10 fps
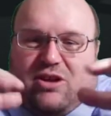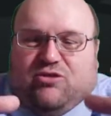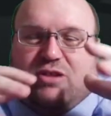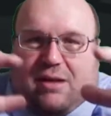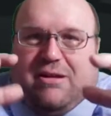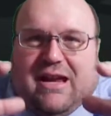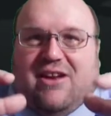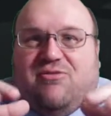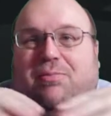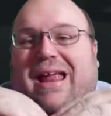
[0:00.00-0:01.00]
coming
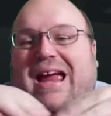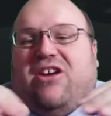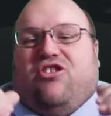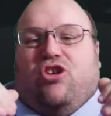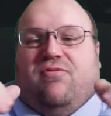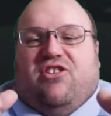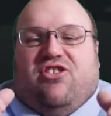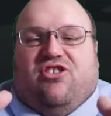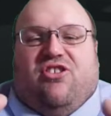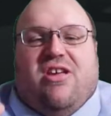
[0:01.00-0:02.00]
in as black
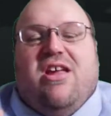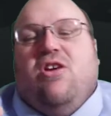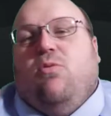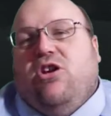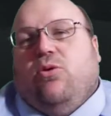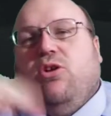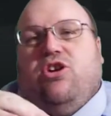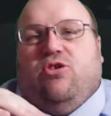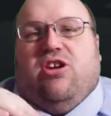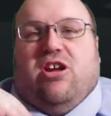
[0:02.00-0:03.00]
surfaces when you were
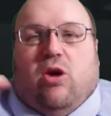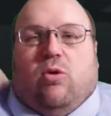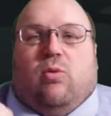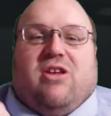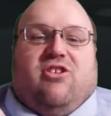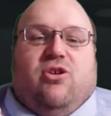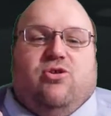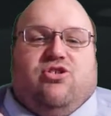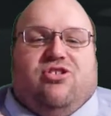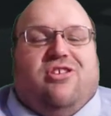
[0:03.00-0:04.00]
using lower
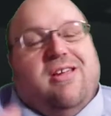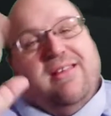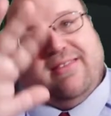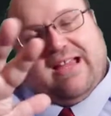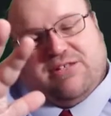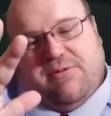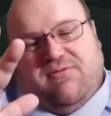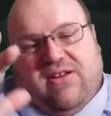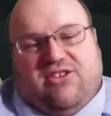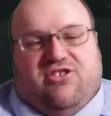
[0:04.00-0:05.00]
resolutions. That's been
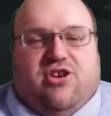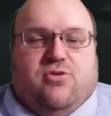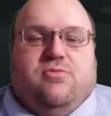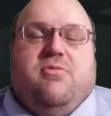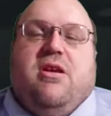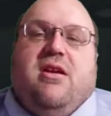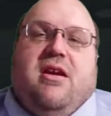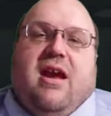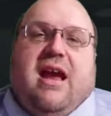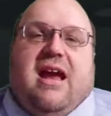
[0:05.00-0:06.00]
fixed too.
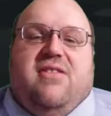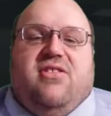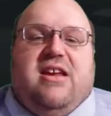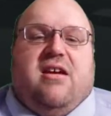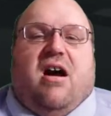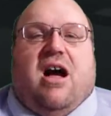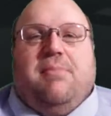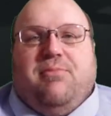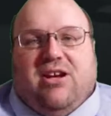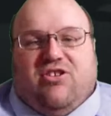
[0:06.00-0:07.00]
And the
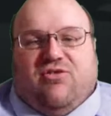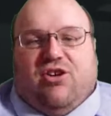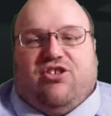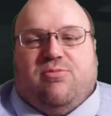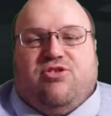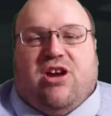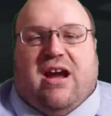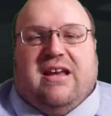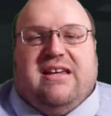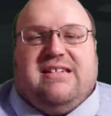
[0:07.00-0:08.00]
optics for some
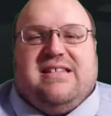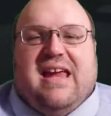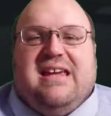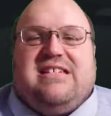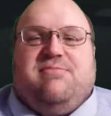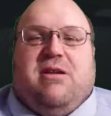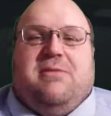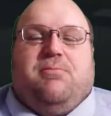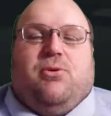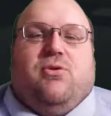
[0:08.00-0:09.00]
Chinese tanks have been
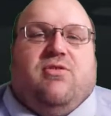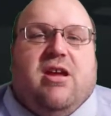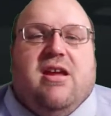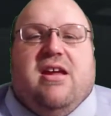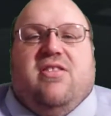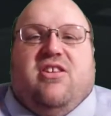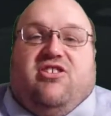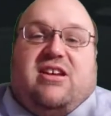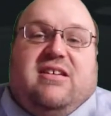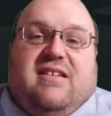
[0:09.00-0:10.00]
improved. The
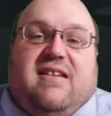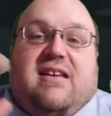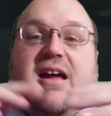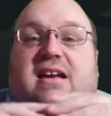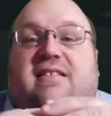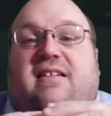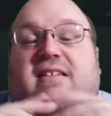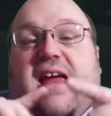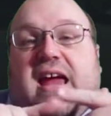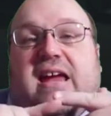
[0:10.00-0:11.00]
ZTZ
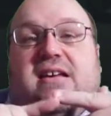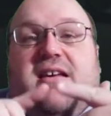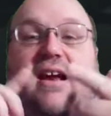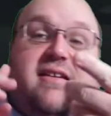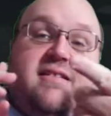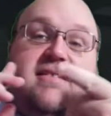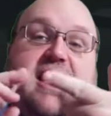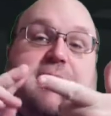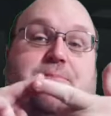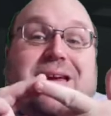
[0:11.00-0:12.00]
96A,
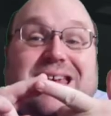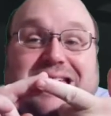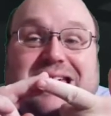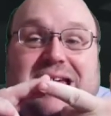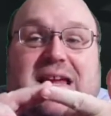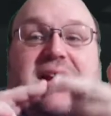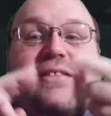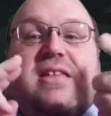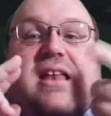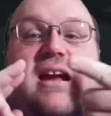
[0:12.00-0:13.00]
96AP,
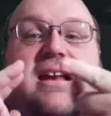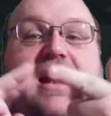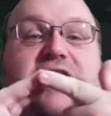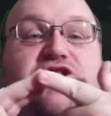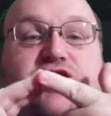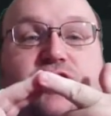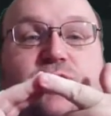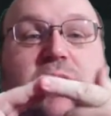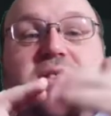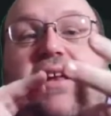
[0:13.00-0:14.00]
the
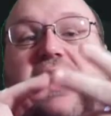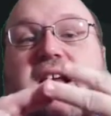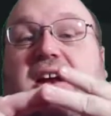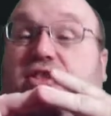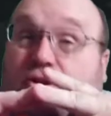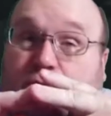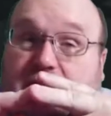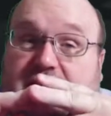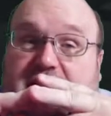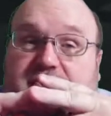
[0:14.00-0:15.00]
99-2, and the 99-3